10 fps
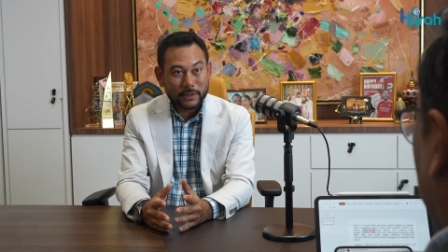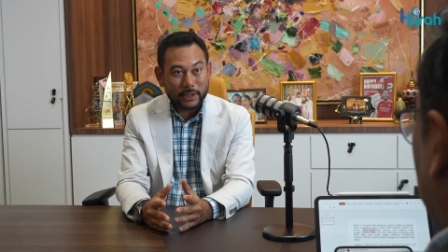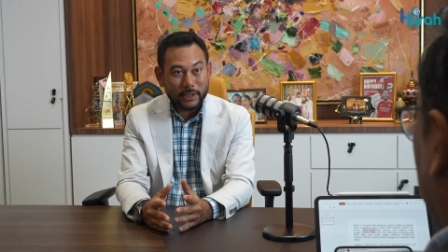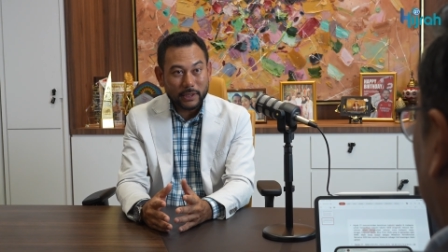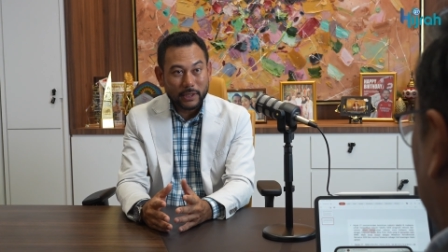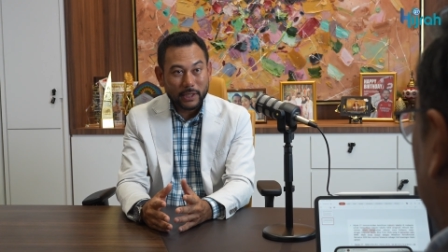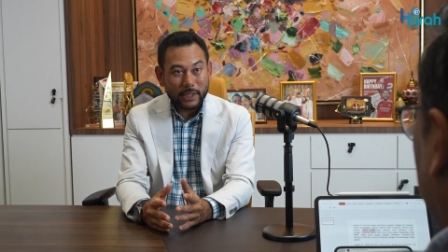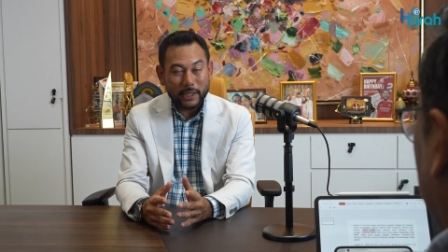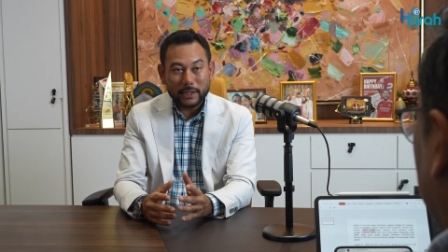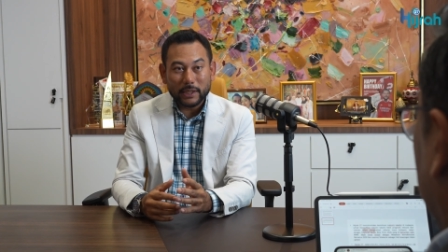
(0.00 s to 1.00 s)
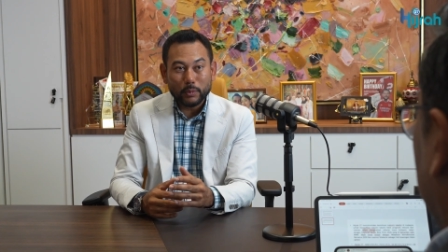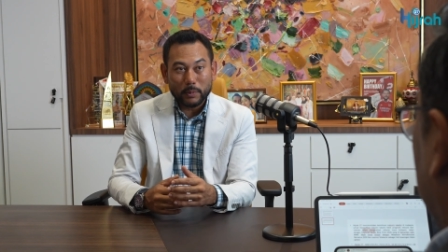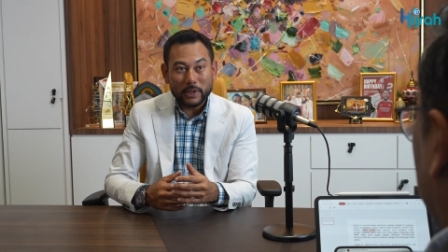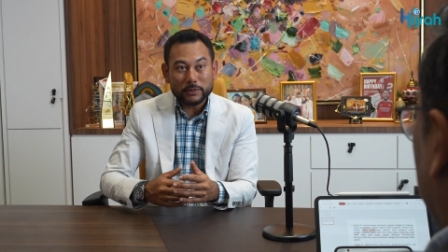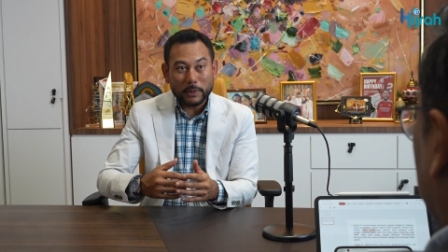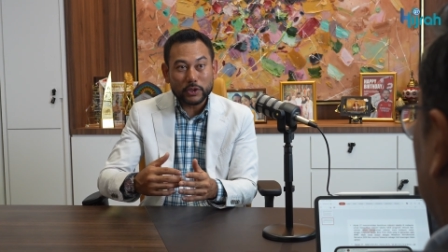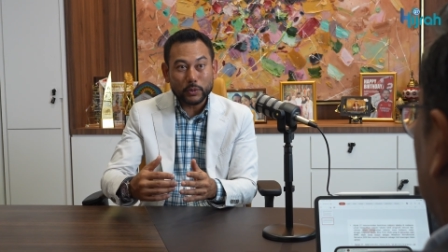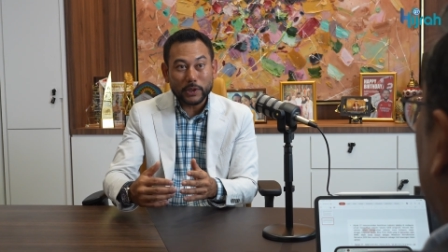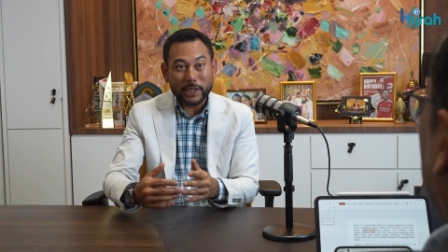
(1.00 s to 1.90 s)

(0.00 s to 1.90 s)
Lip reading: and we must make sure